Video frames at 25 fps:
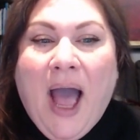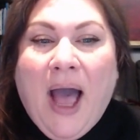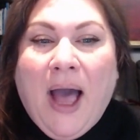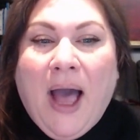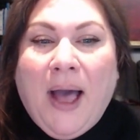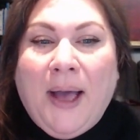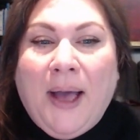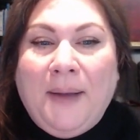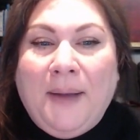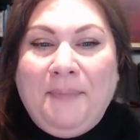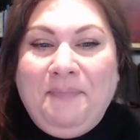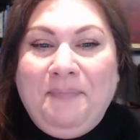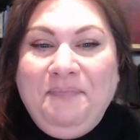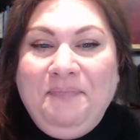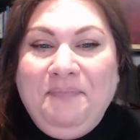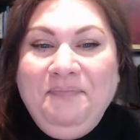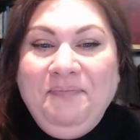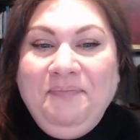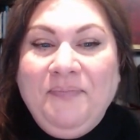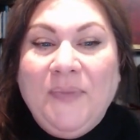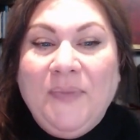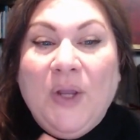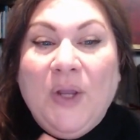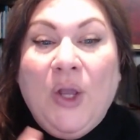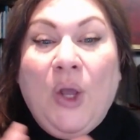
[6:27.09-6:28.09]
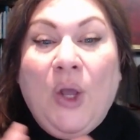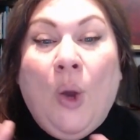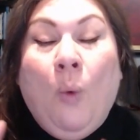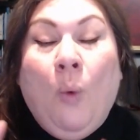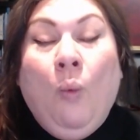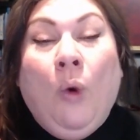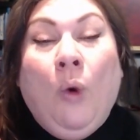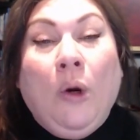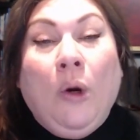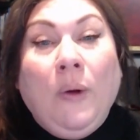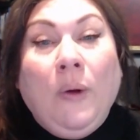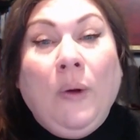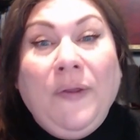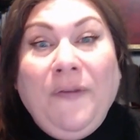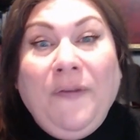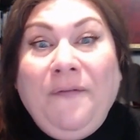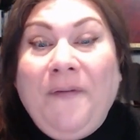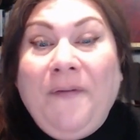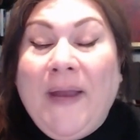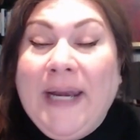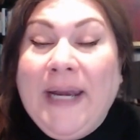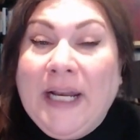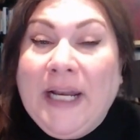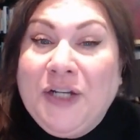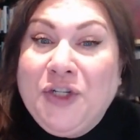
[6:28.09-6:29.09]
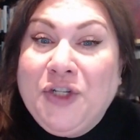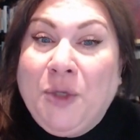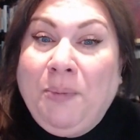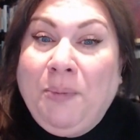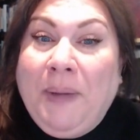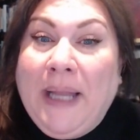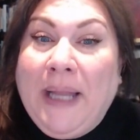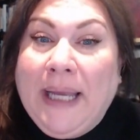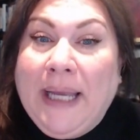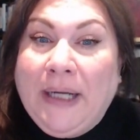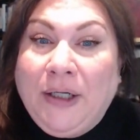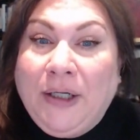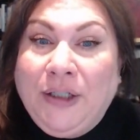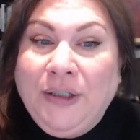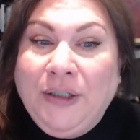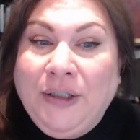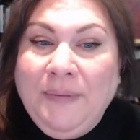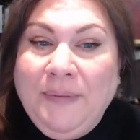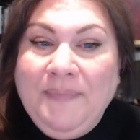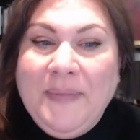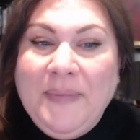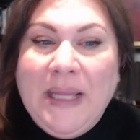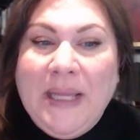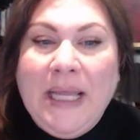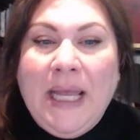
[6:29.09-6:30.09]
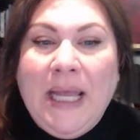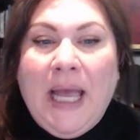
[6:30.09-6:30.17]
Um, work with a financial planner.